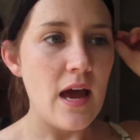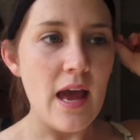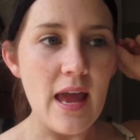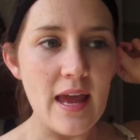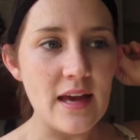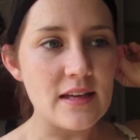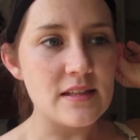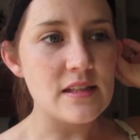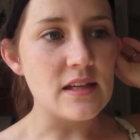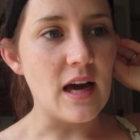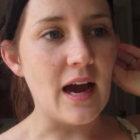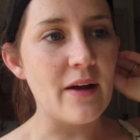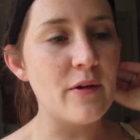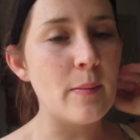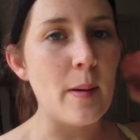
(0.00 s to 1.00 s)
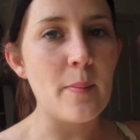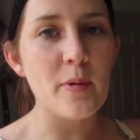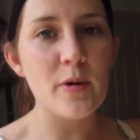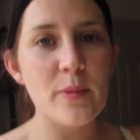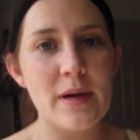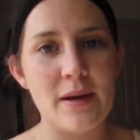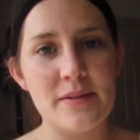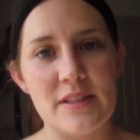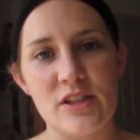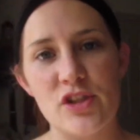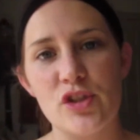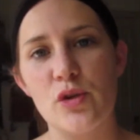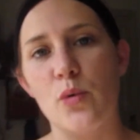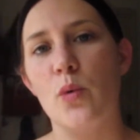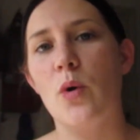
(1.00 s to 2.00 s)
And I remember when I was in
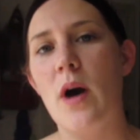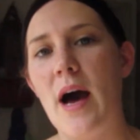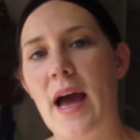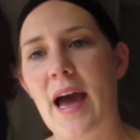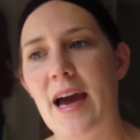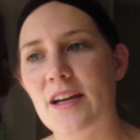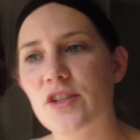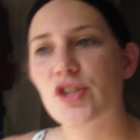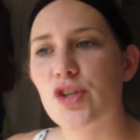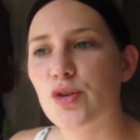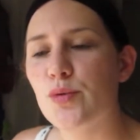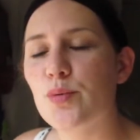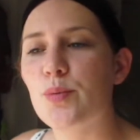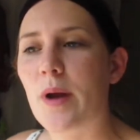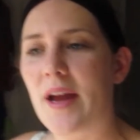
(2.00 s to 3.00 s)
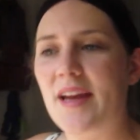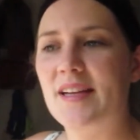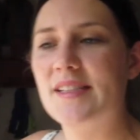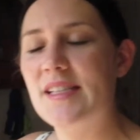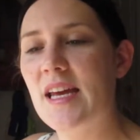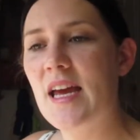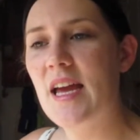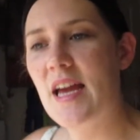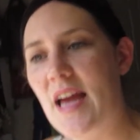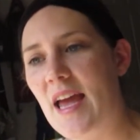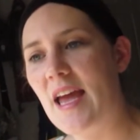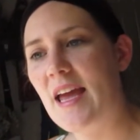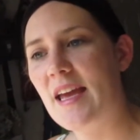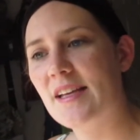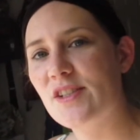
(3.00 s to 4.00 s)
school, I had to write
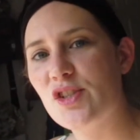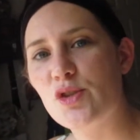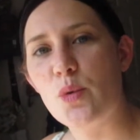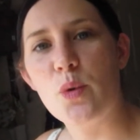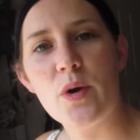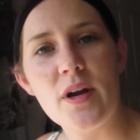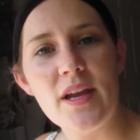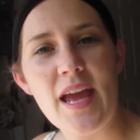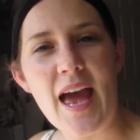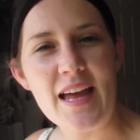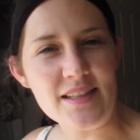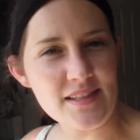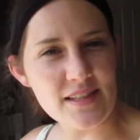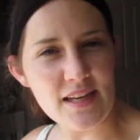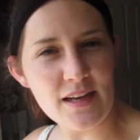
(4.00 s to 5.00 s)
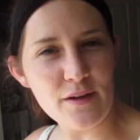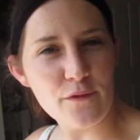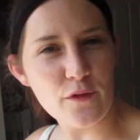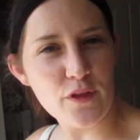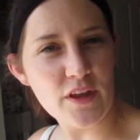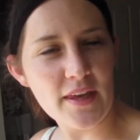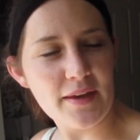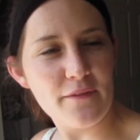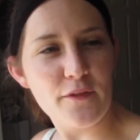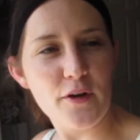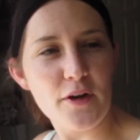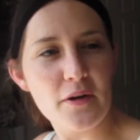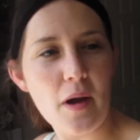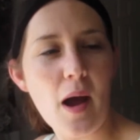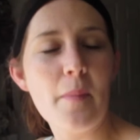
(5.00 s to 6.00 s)
a story ending for The
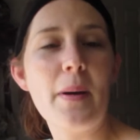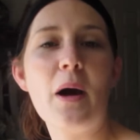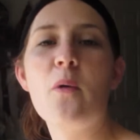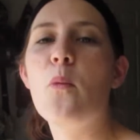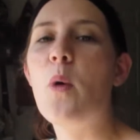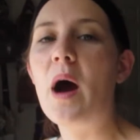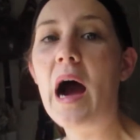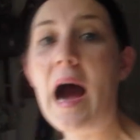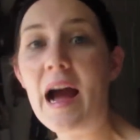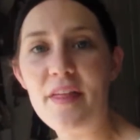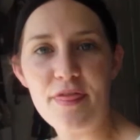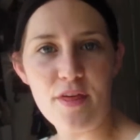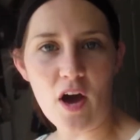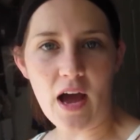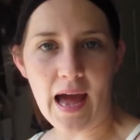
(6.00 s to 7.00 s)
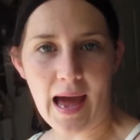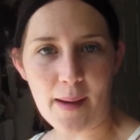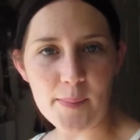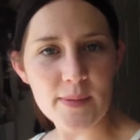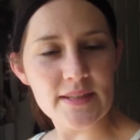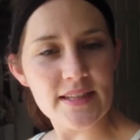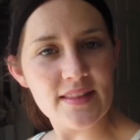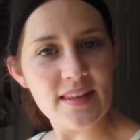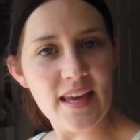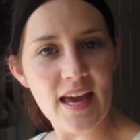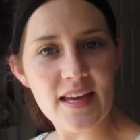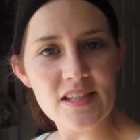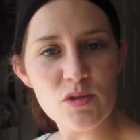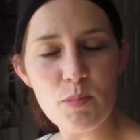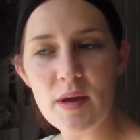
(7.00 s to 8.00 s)
Giver about what I thought happened at the
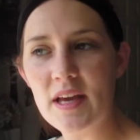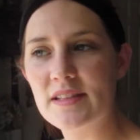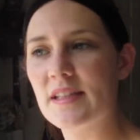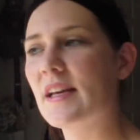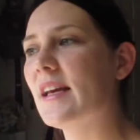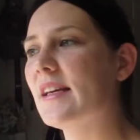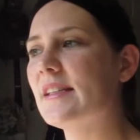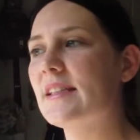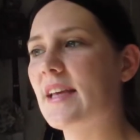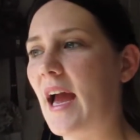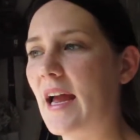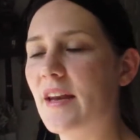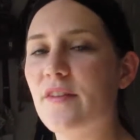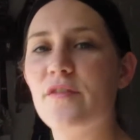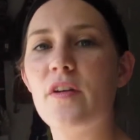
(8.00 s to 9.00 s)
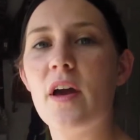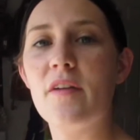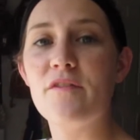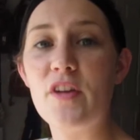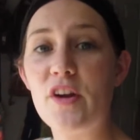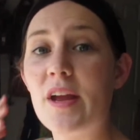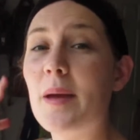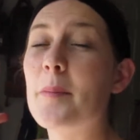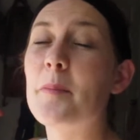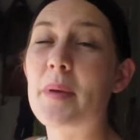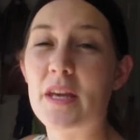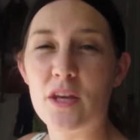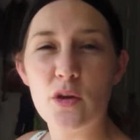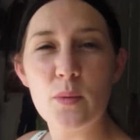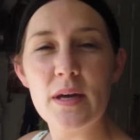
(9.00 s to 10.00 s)
end, because it is kind of very
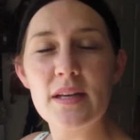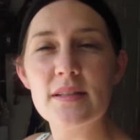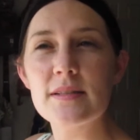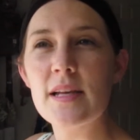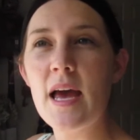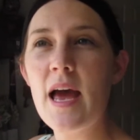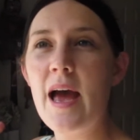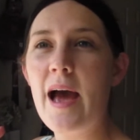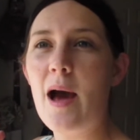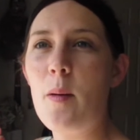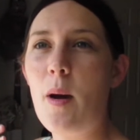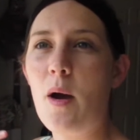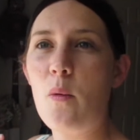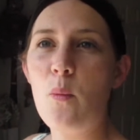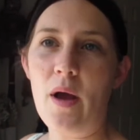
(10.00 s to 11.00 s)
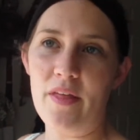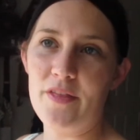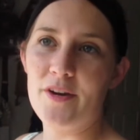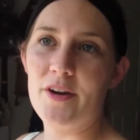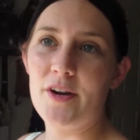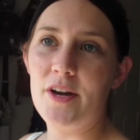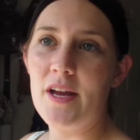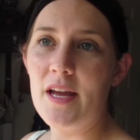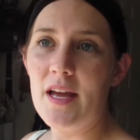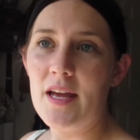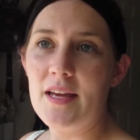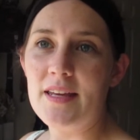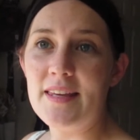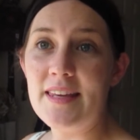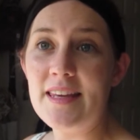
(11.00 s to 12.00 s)
ambiguous about whether
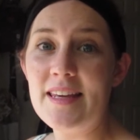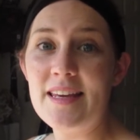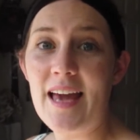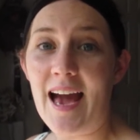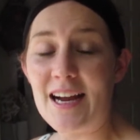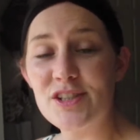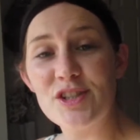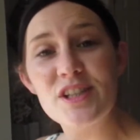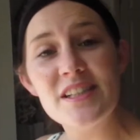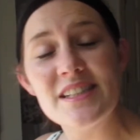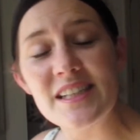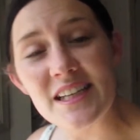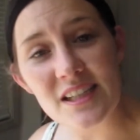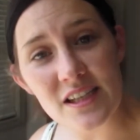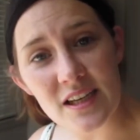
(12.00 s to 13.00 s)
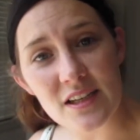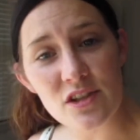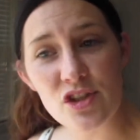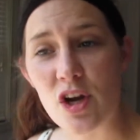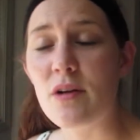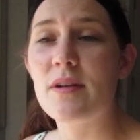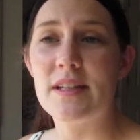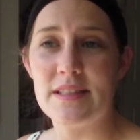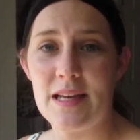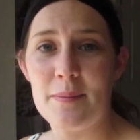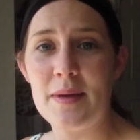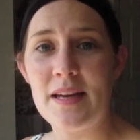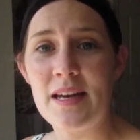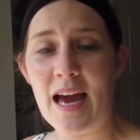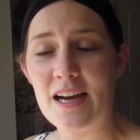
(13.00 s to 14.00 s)
he actually did, Jonas, I
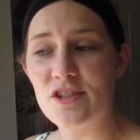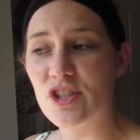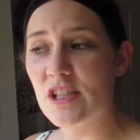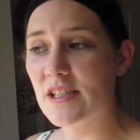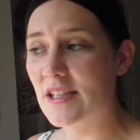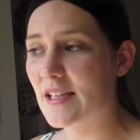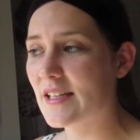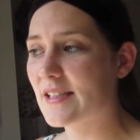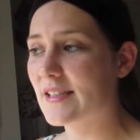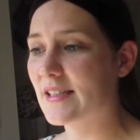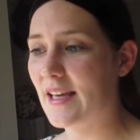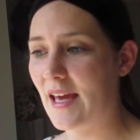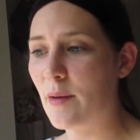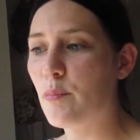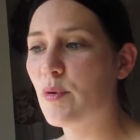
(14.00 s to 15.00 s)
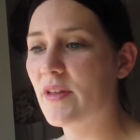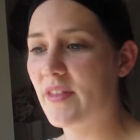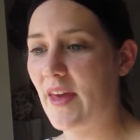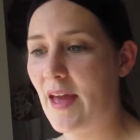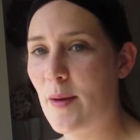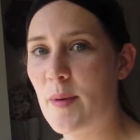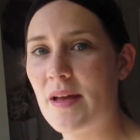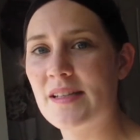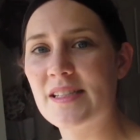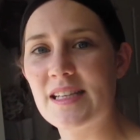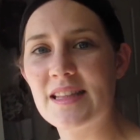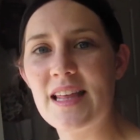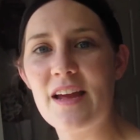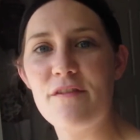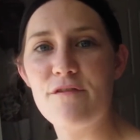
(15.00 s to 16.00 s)
mean, actually did escape with Gabe, and
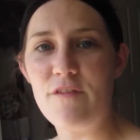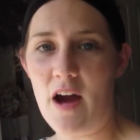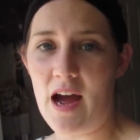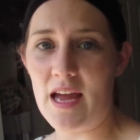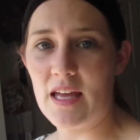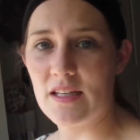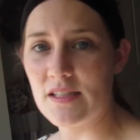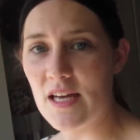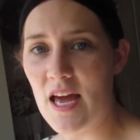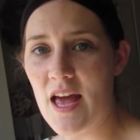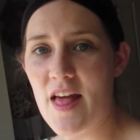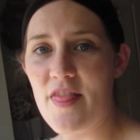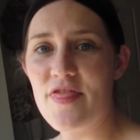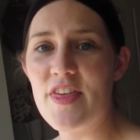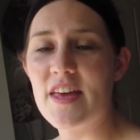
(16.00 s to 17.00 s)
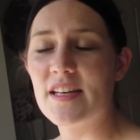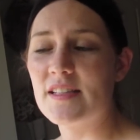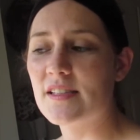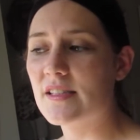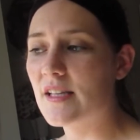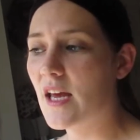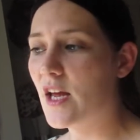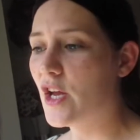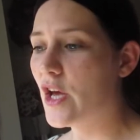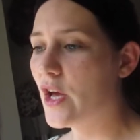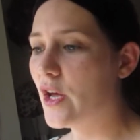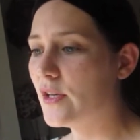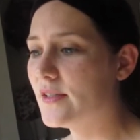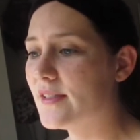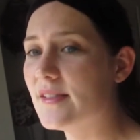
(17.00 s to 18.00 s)
did they find this
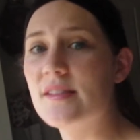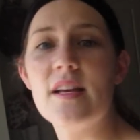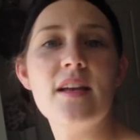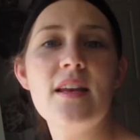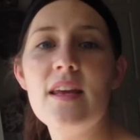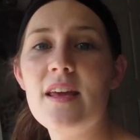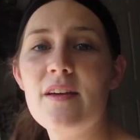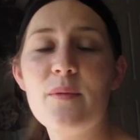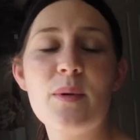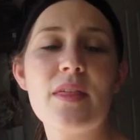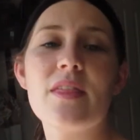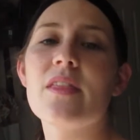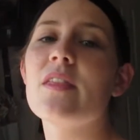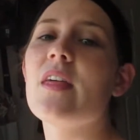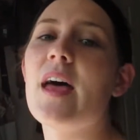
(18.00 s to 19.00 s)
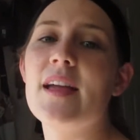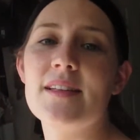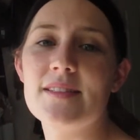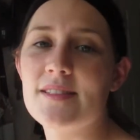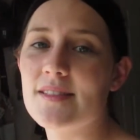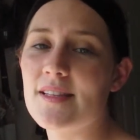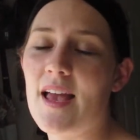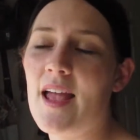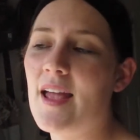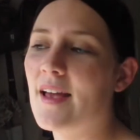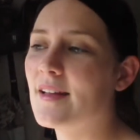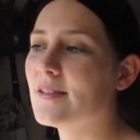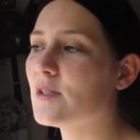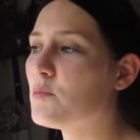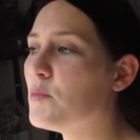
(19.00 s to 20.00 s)
city with lights
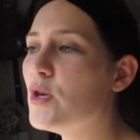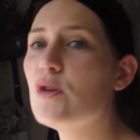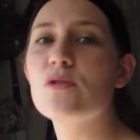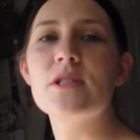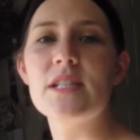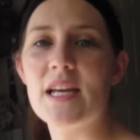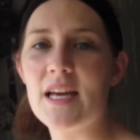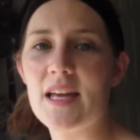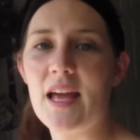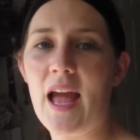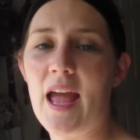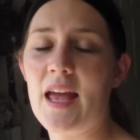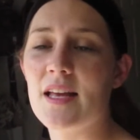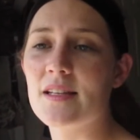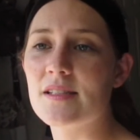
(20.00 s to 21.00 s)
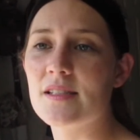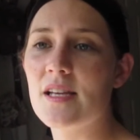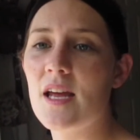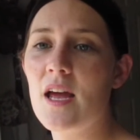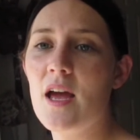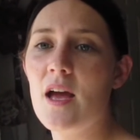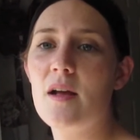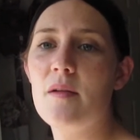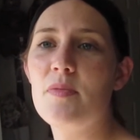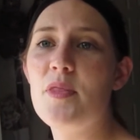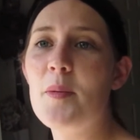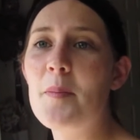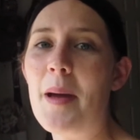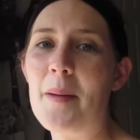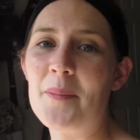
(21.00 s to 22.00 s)
and music and
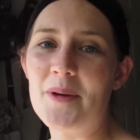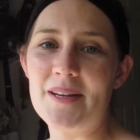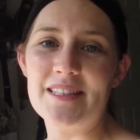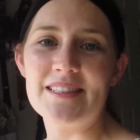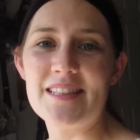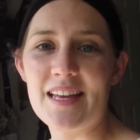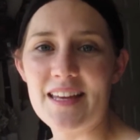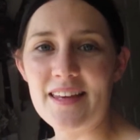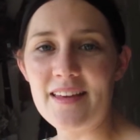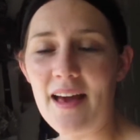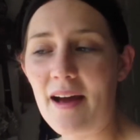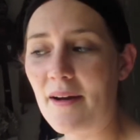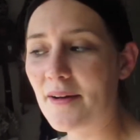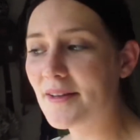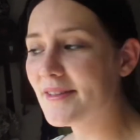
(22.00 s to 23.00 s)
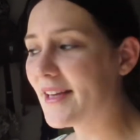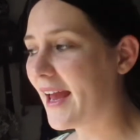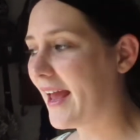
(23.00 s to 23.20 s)
the memories that he held.